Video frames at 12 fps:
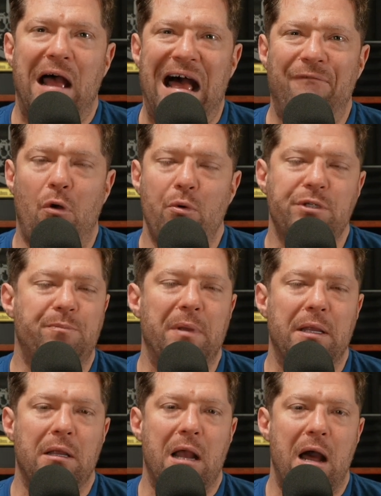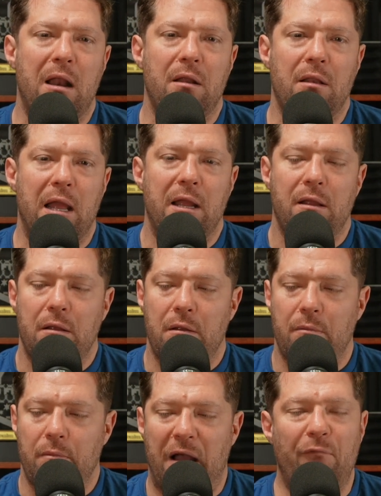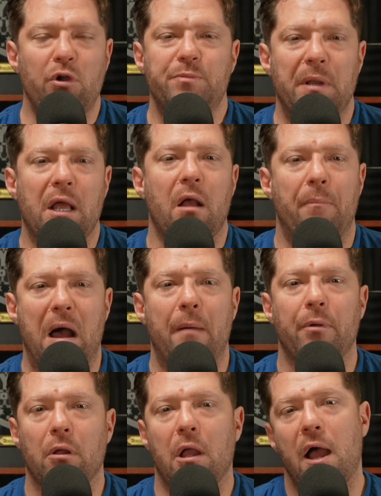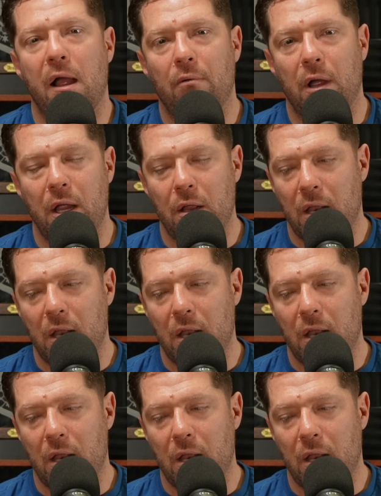always been kind of like, I've always been like a popular guy, right?